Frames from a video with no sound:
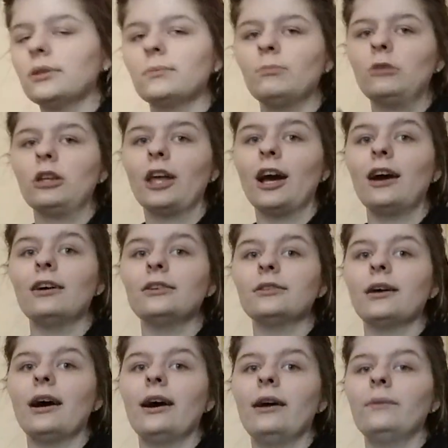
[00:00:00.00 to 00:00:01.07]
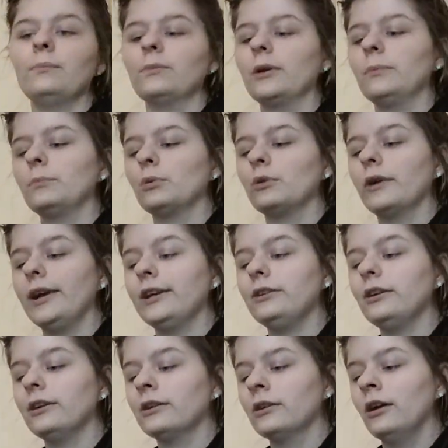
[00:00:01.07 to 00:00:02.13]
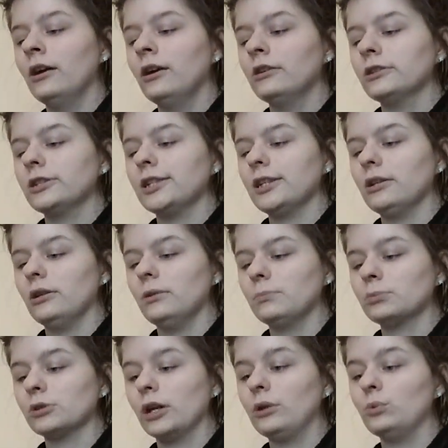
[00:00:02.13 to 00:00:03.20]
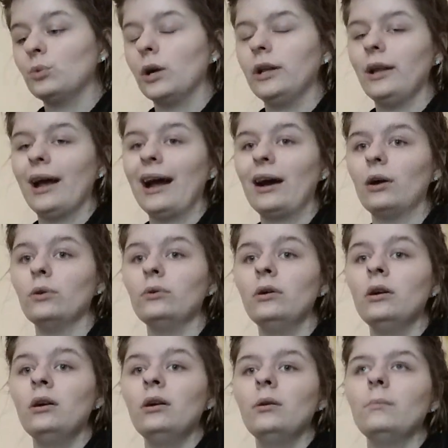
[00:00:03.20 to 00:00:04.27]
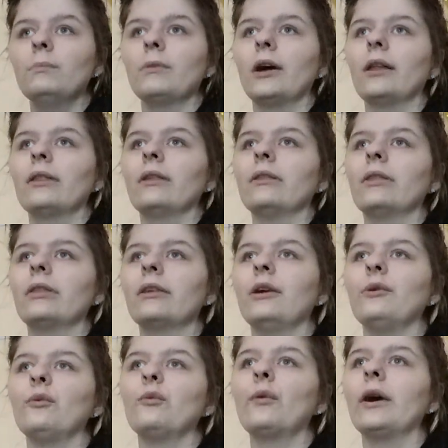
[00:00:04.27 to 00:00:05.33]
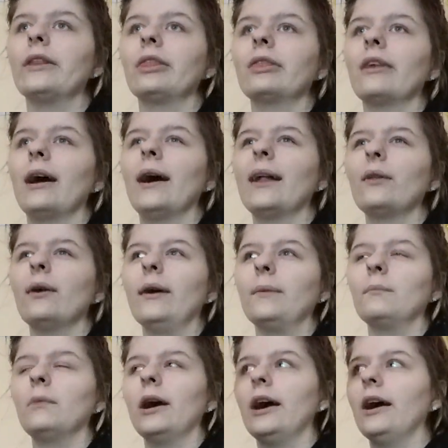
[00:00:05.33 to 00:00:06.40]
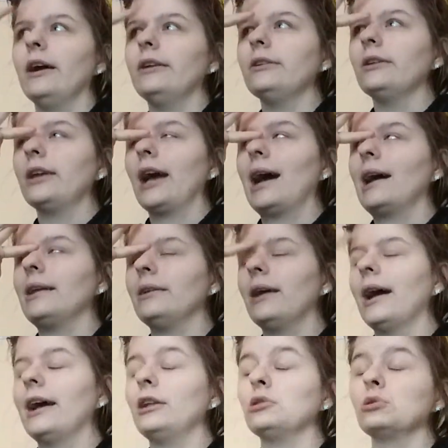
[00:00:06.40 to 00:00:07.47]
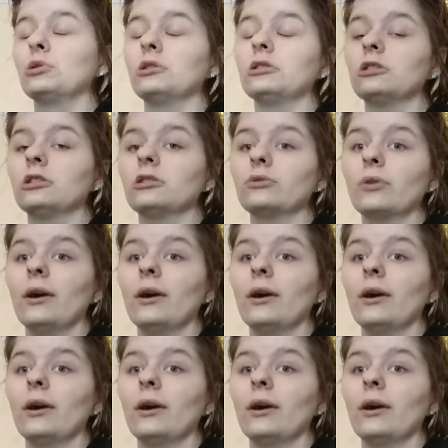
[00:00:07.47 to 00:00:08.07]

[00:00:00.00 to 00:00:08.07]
Because I've been planning to print one out. But the thing was that, like, my dad had ordered,